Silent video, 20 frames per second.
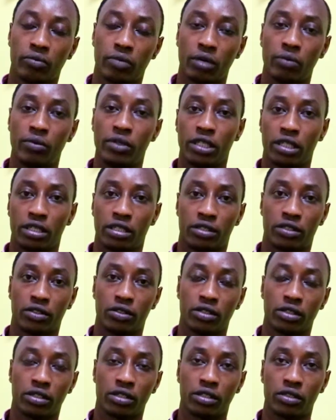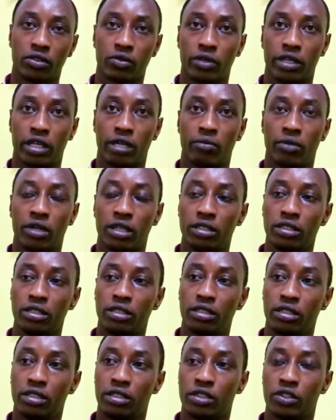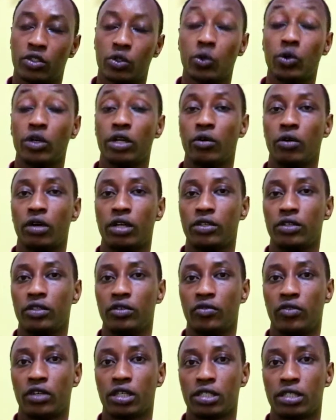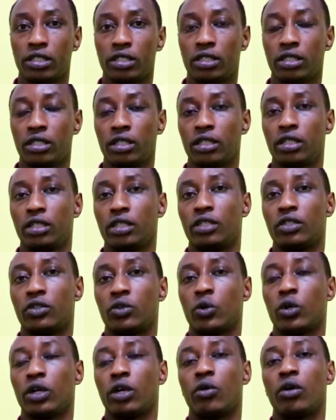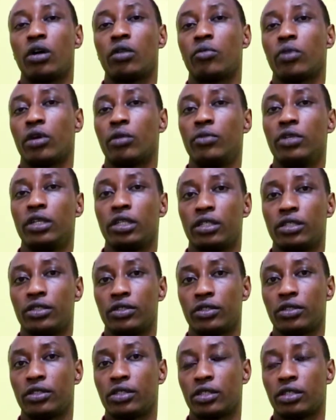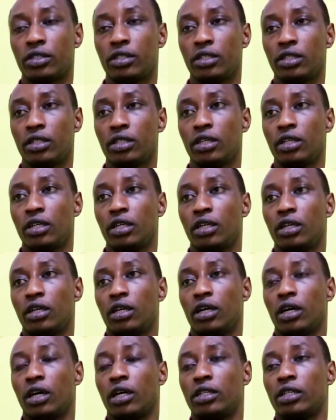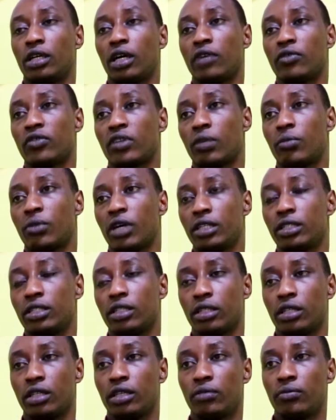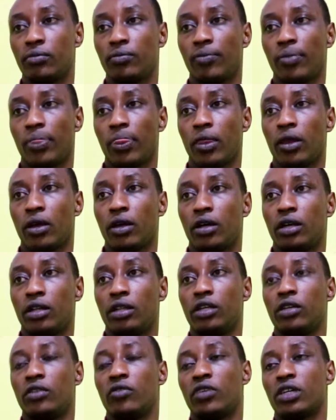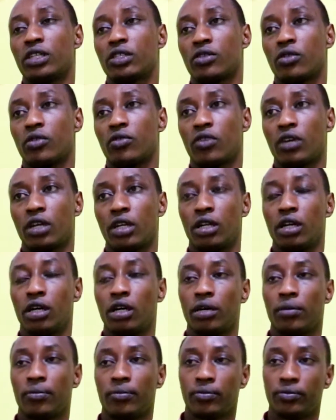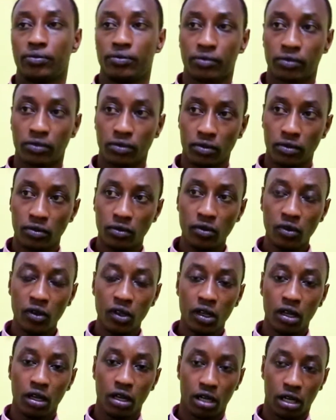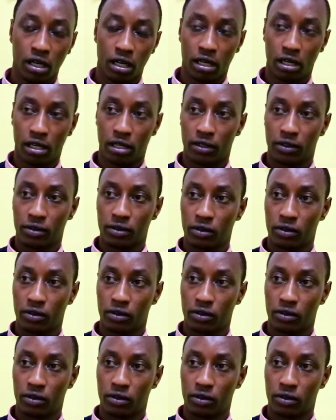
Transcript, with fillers: public institutions were merged into a one university, into a one public institution, and after merging them, the University of Rwanda uh,